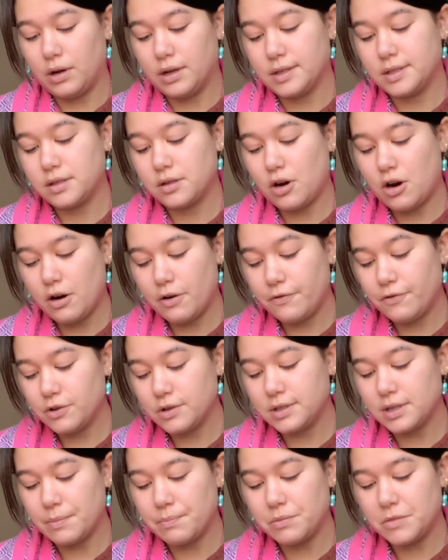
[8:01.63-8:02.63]
a scarf or
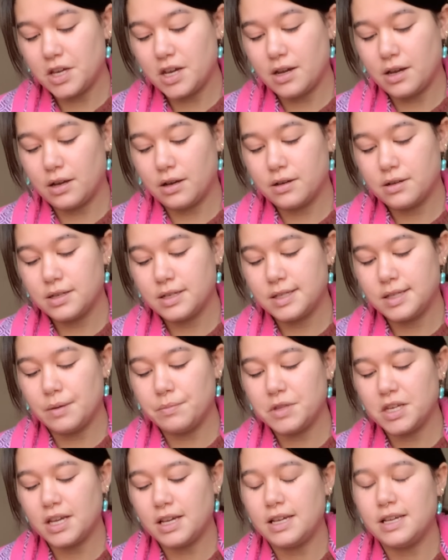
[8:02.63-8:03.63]
something,
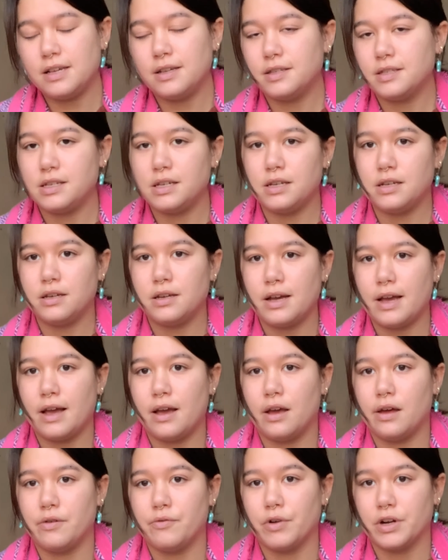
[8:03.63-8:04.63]
something easy
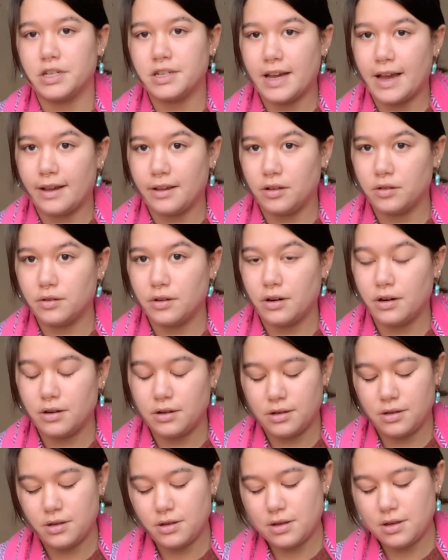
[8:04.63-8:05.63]
and
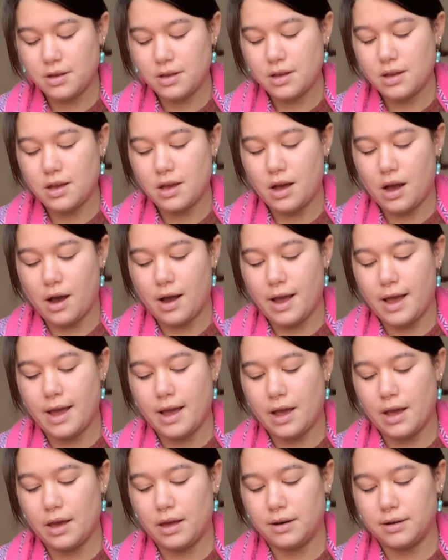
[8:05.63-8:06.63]
rectangular.
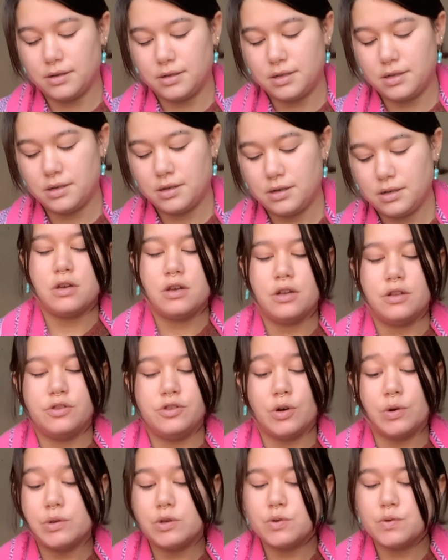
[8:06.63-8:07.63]
And
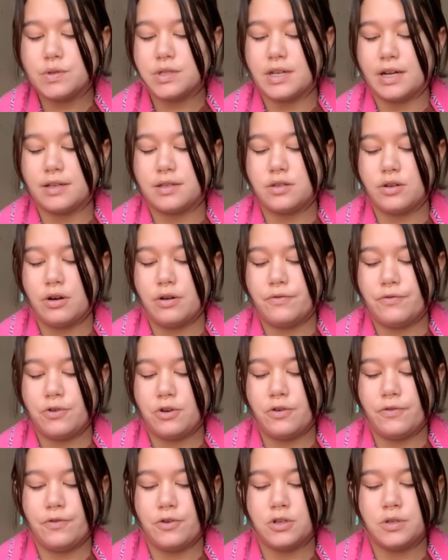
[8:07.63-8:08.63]
don't use nice yarn for
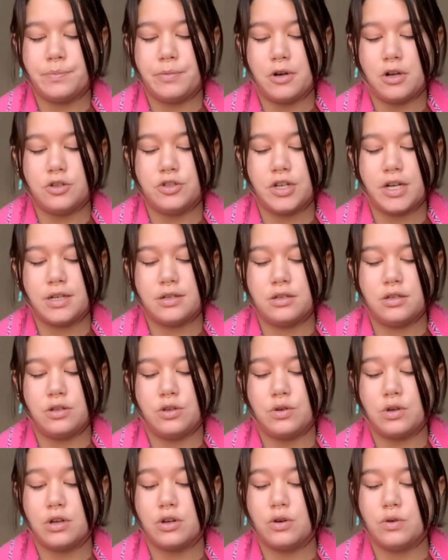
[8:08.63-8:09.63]
your first project.
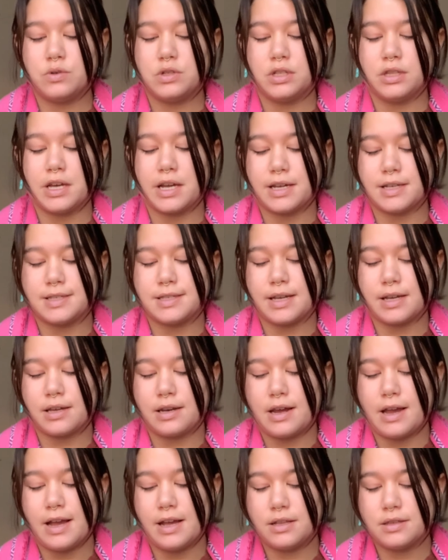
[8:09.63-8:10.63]
You can go to like a
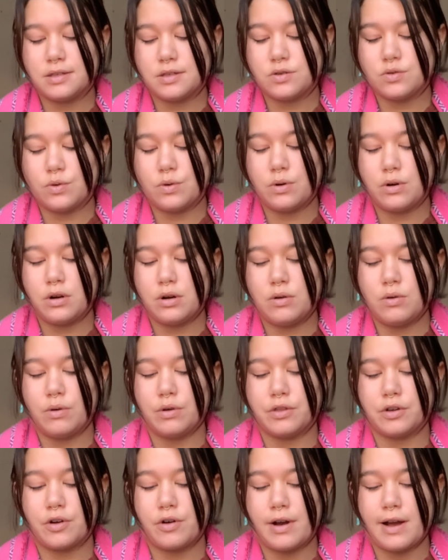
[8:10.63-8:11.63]
secondhand store
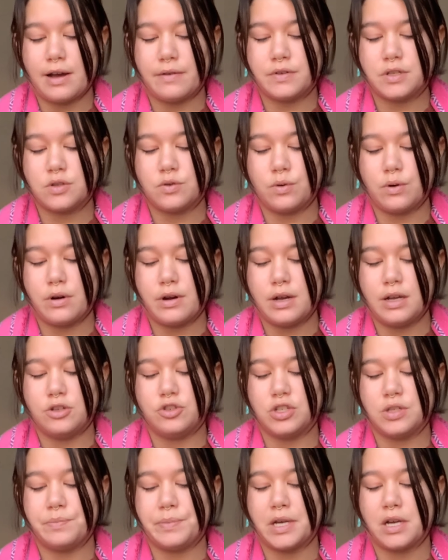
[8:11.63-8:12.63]
or the craft store and
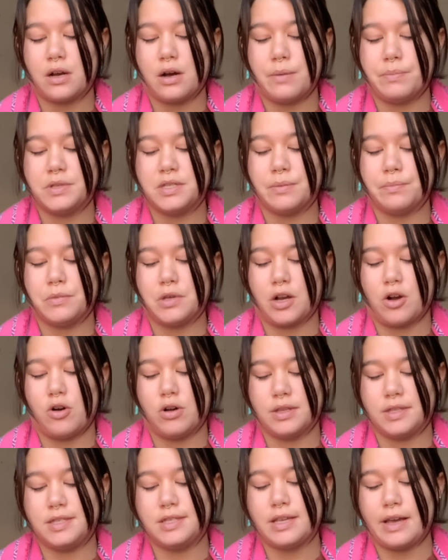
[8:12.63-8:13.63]
just pick up something
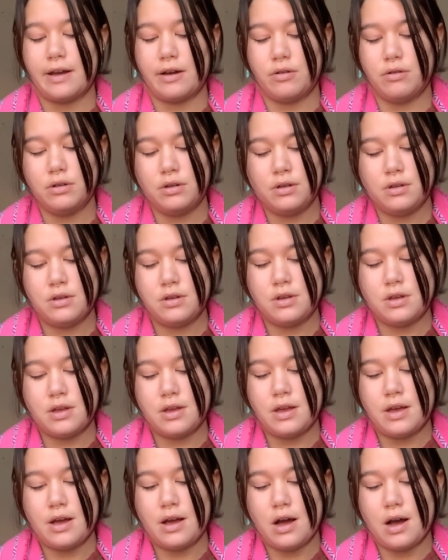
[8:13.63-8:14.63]
on sale.
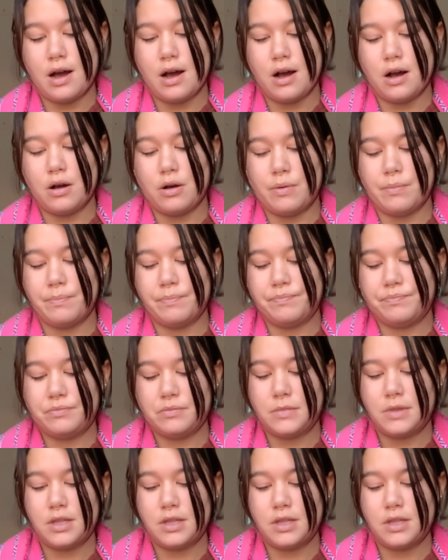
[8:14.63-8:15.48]
Um,